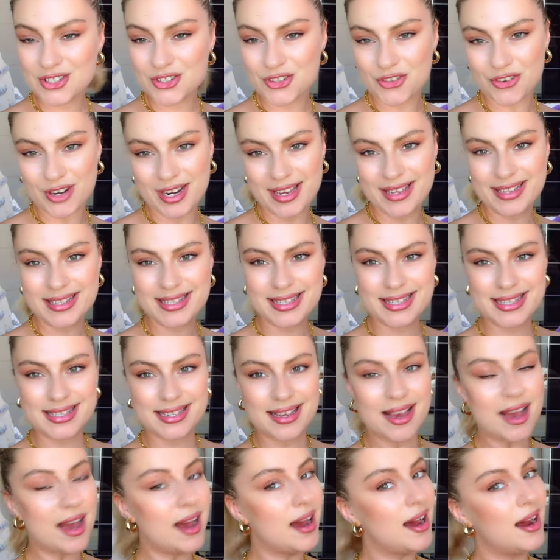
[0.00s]
dress
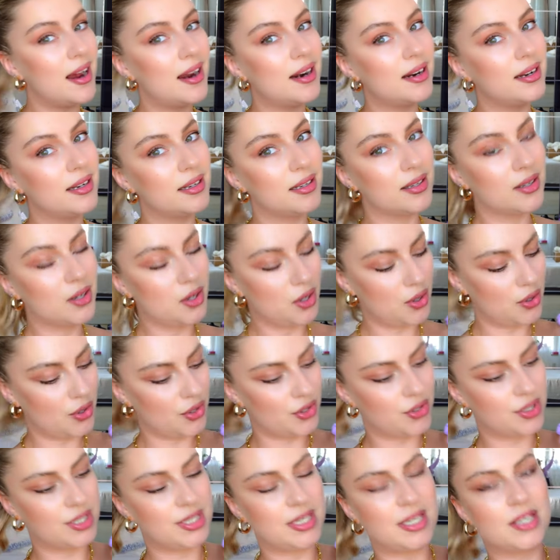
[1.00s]
are a
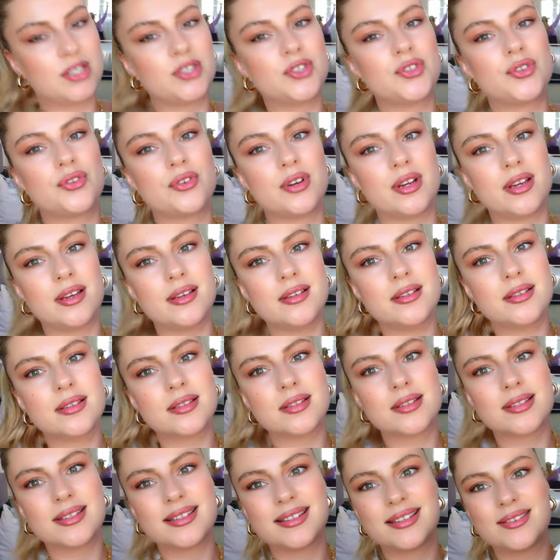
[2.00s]
corset
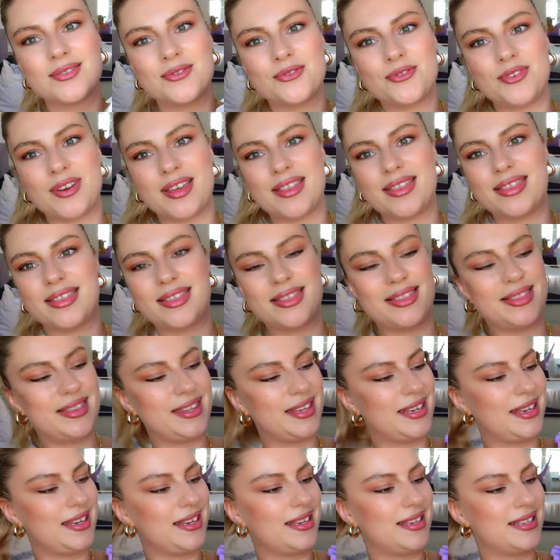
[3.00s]
dress with
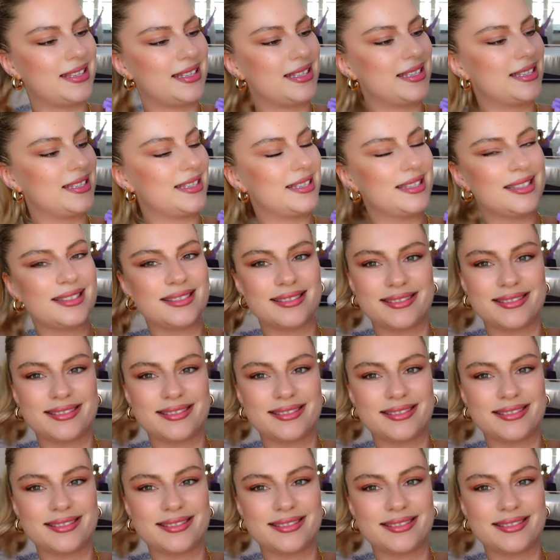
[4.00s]
these